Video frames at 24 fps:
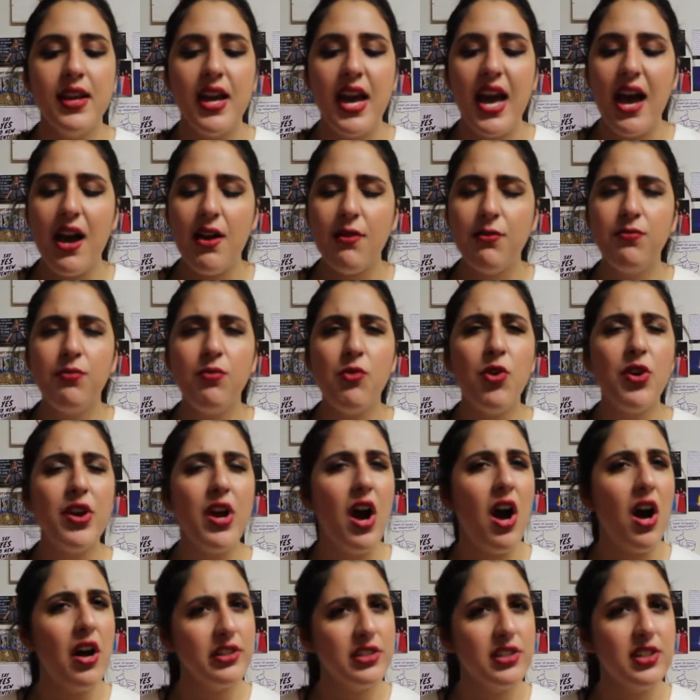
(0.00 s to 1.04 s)
I would
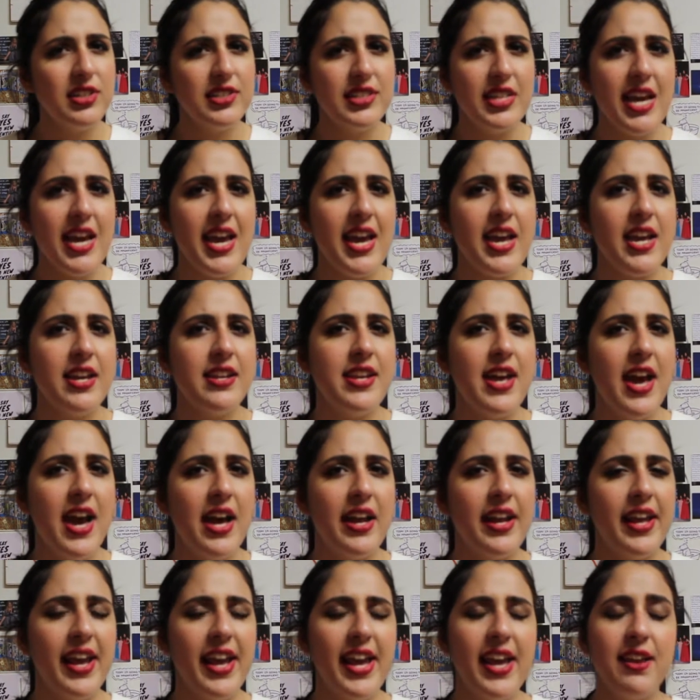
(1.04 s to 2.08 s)
also say that
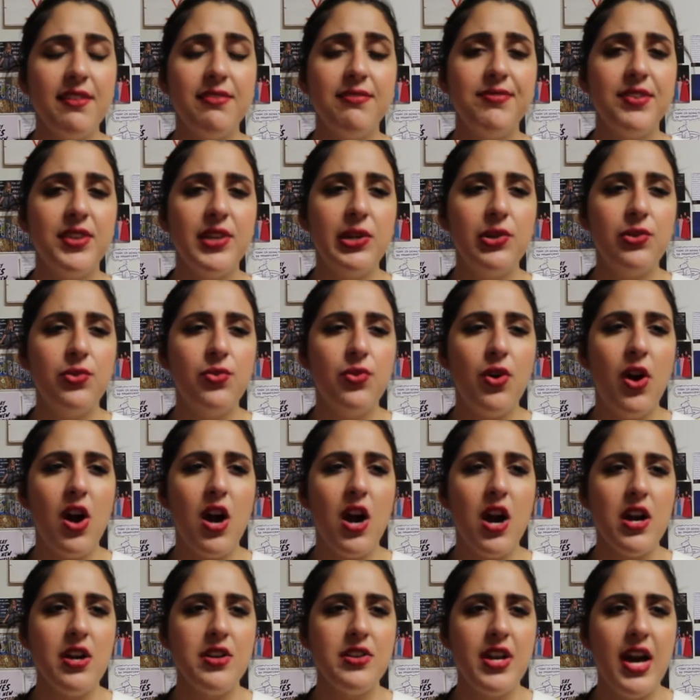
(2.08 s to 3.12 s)
if you
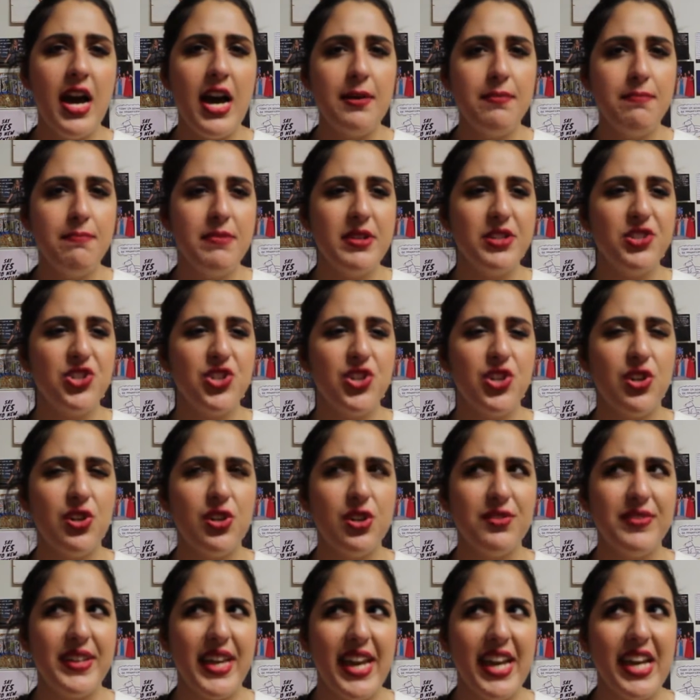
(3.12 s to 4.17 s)
are not mature
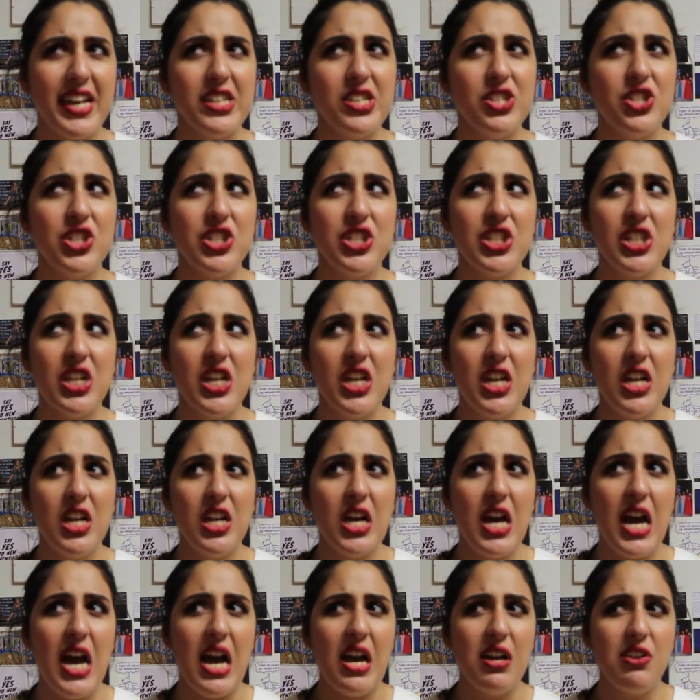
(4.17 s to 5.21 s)
of age,
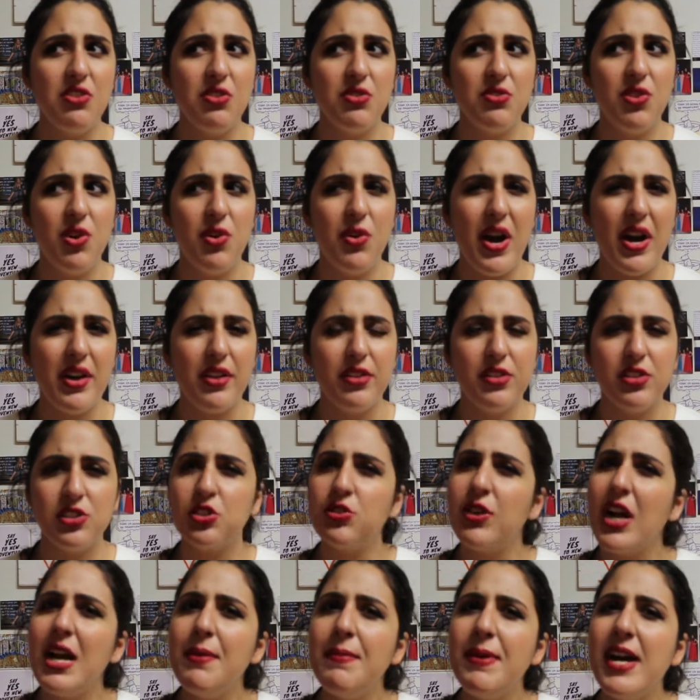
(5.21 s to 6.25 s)
I don't know how to
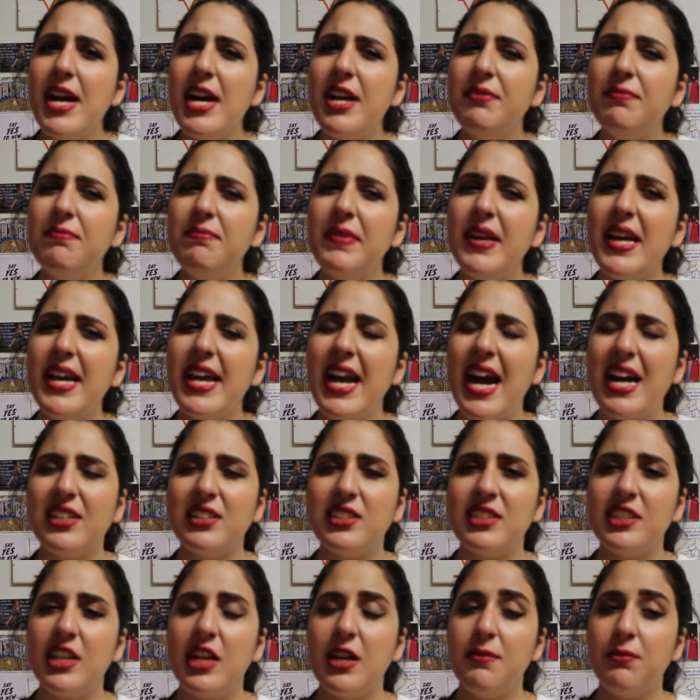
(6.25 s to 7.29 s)
describe it. It has
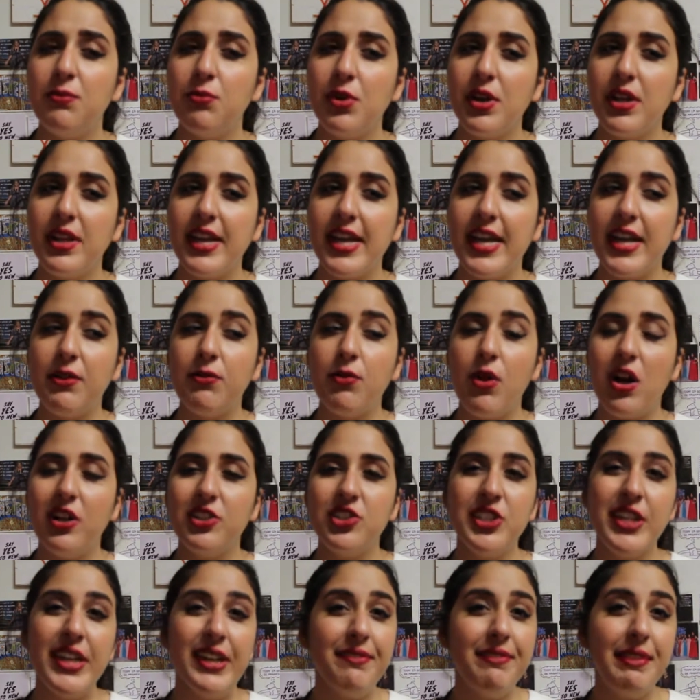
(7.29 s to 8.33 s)
some really
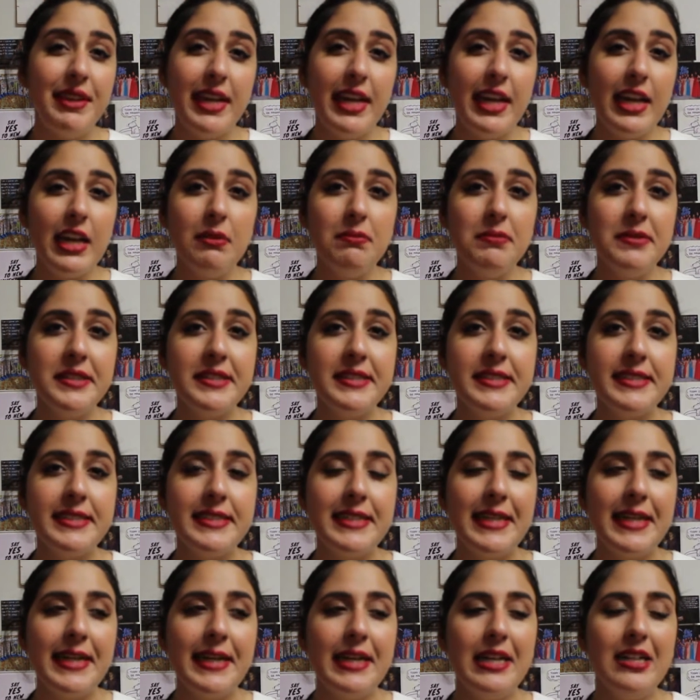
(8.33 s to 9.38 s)
raunchy themes,
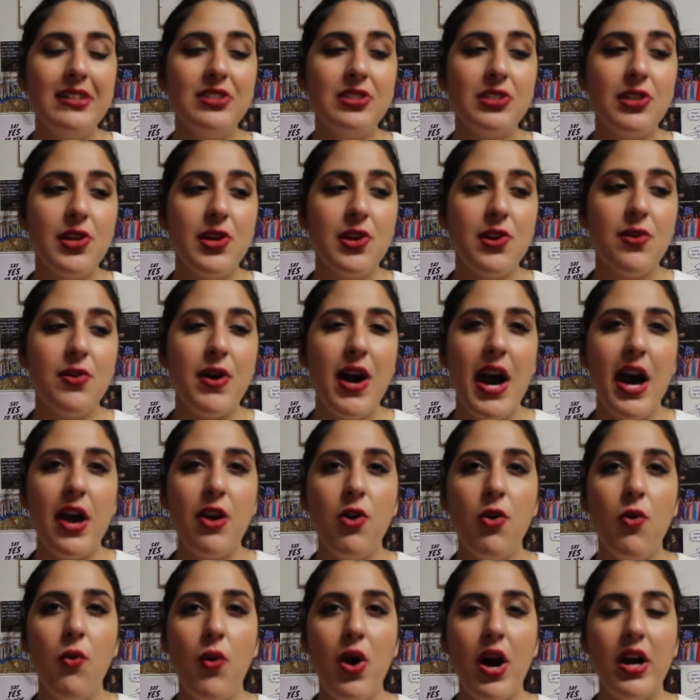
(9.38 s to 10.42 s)
so I
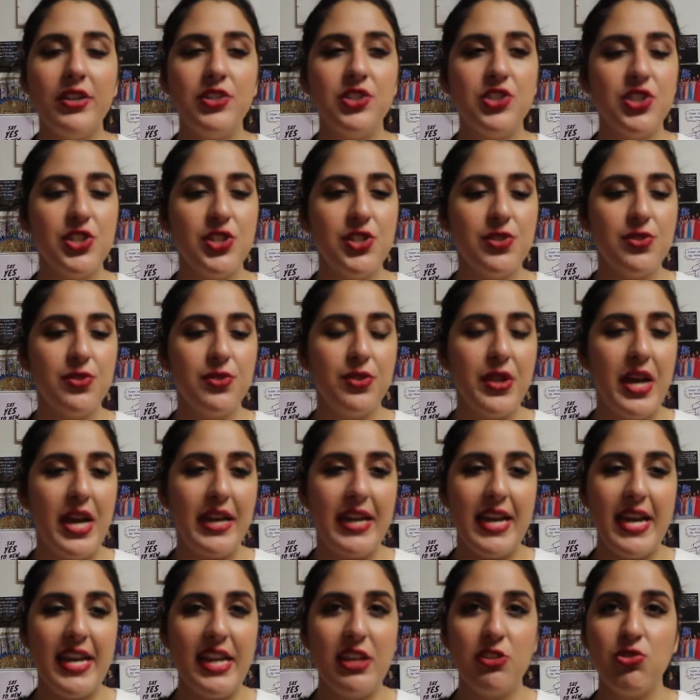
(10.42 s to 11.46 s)
don't want you, like
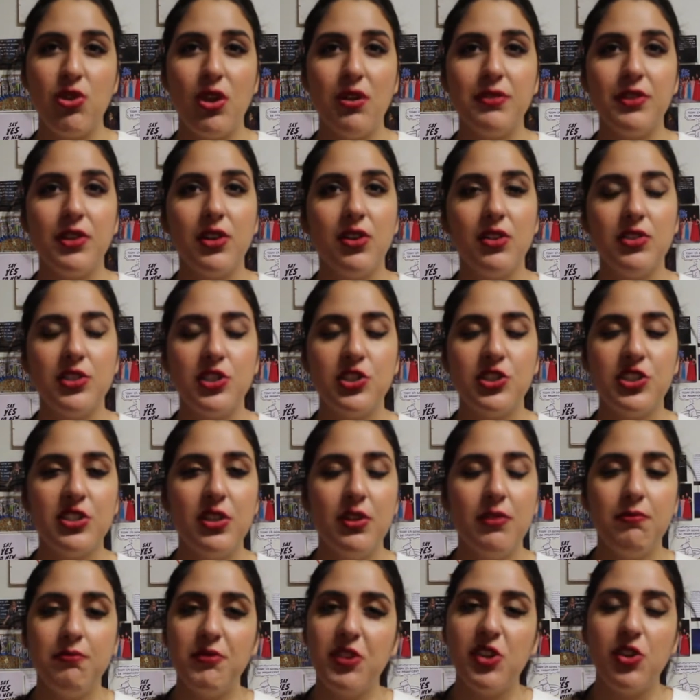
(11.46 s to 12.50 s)
any 12-year-olds,
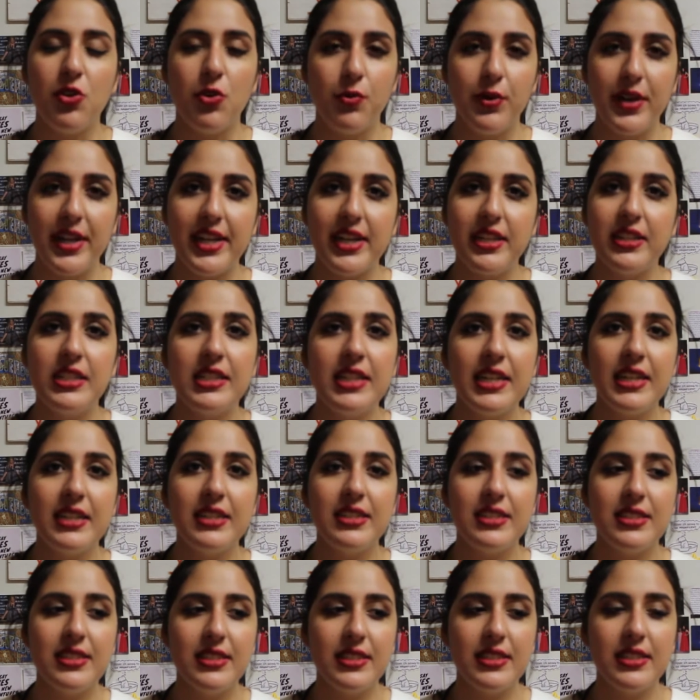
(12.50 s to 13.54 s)
you know, reading
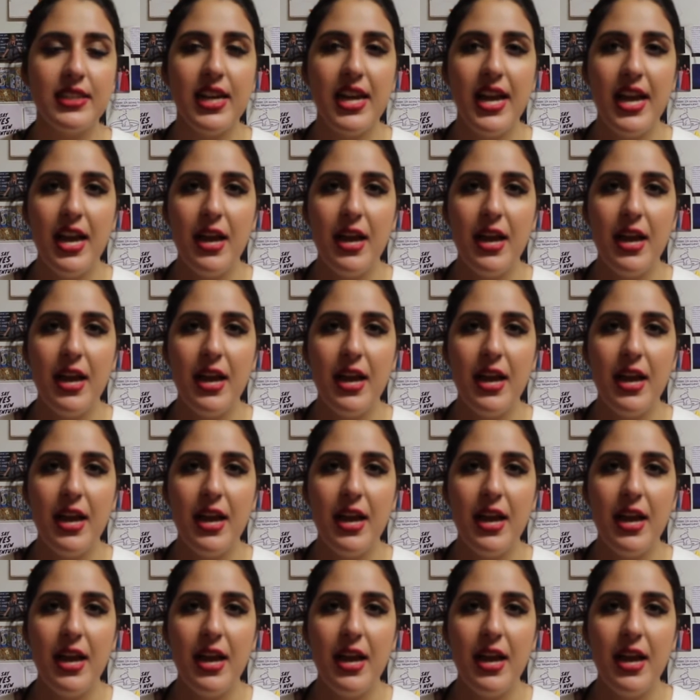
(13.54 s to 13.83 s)
this.